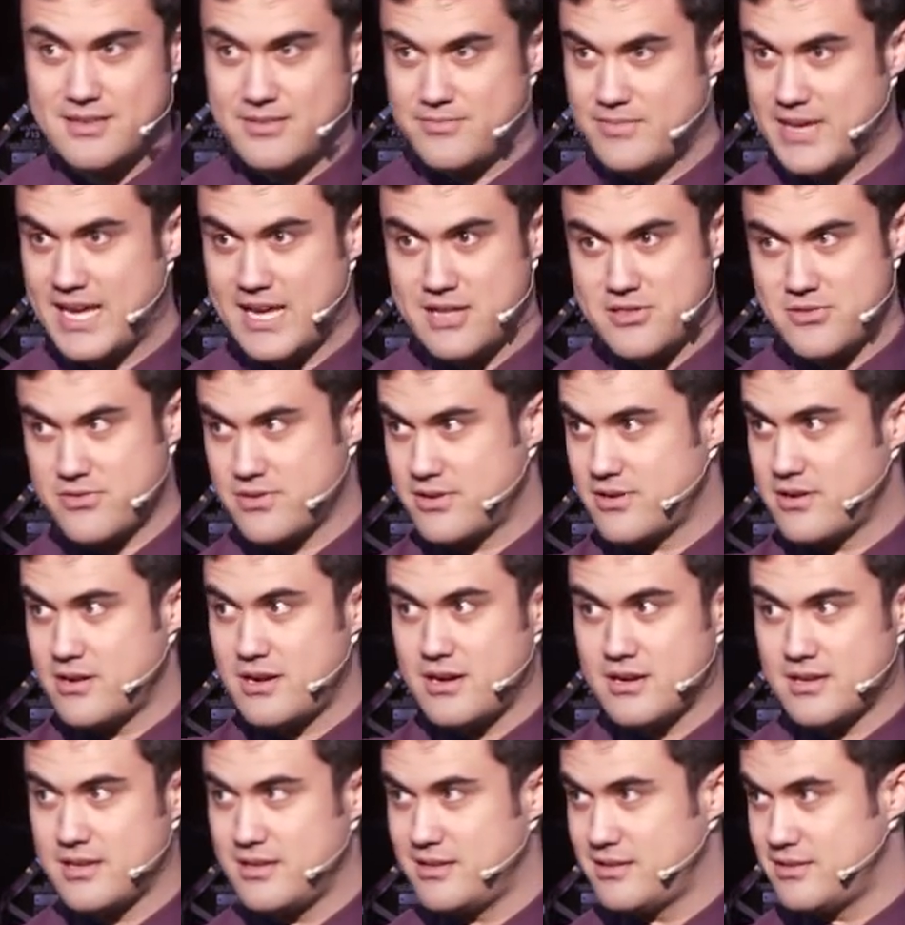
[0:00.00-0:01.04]
Mandarin or
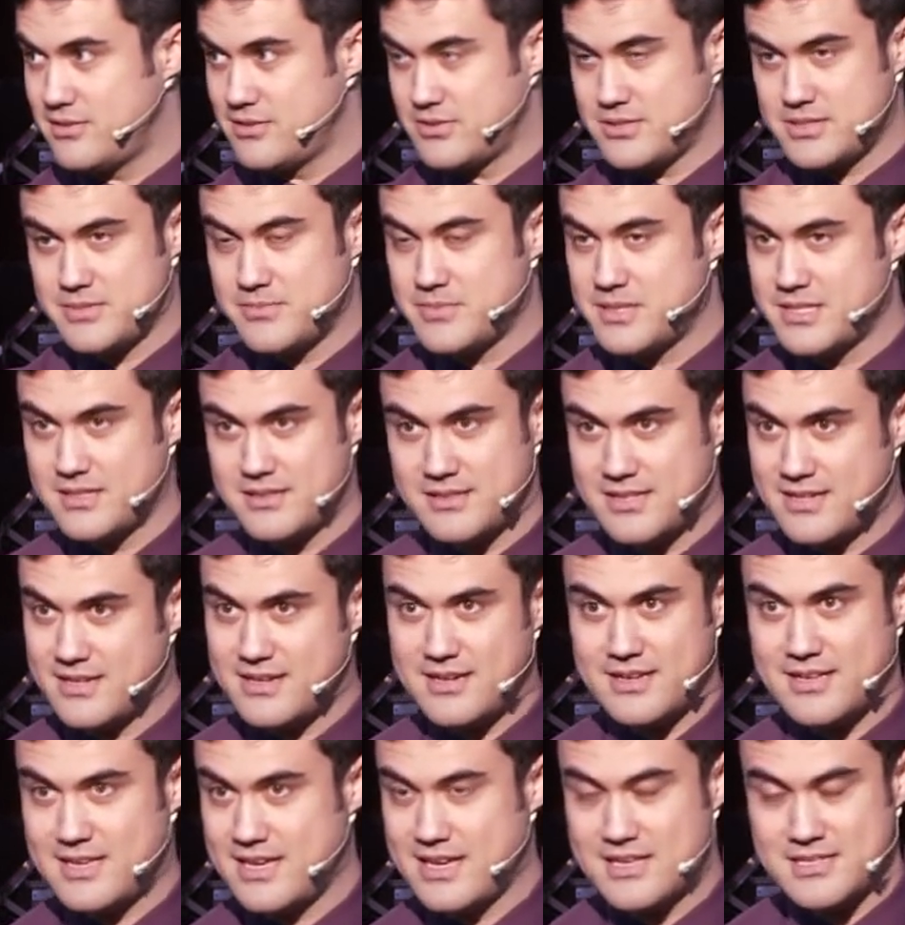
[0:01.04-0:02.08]
Hokkien or something that
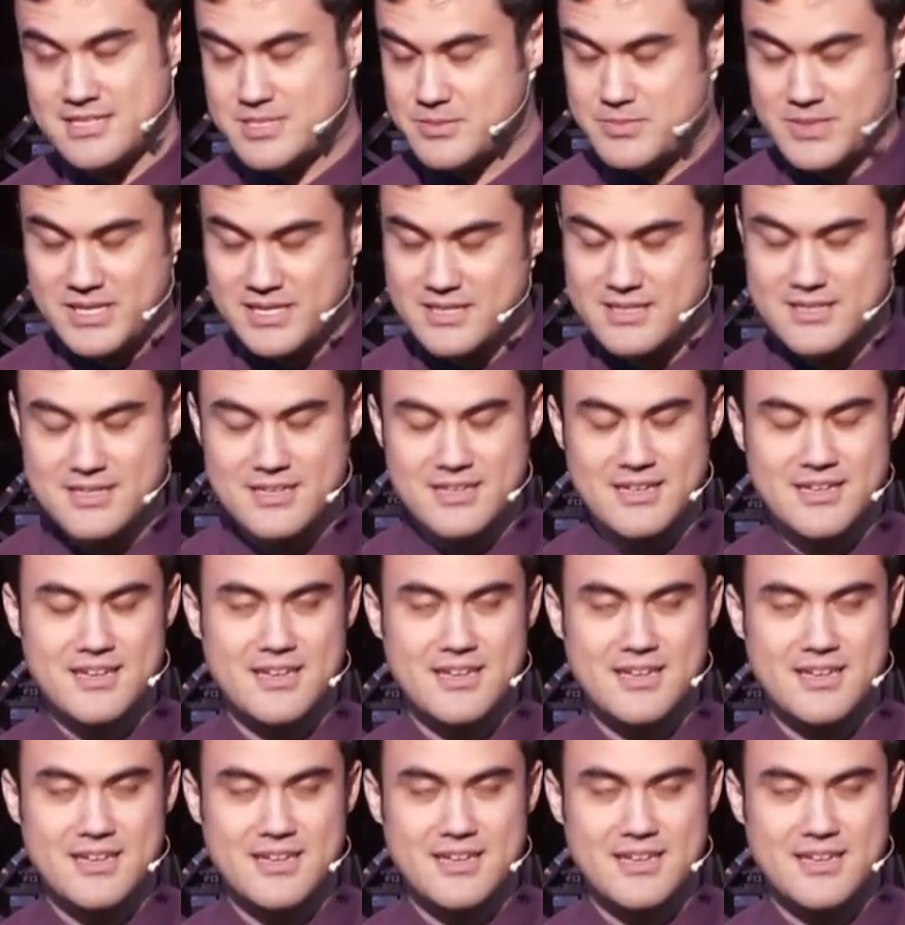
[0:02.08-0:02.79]
I can't speak.